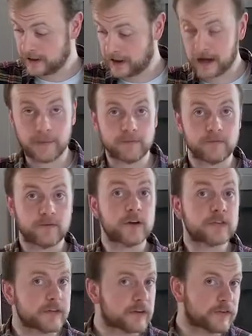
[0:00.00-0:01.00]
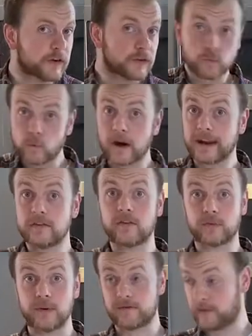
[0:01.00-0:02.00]
Um, first things first, what is a
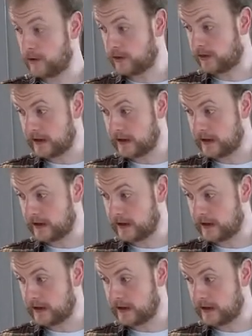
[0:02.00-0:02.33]
sweet vermouth?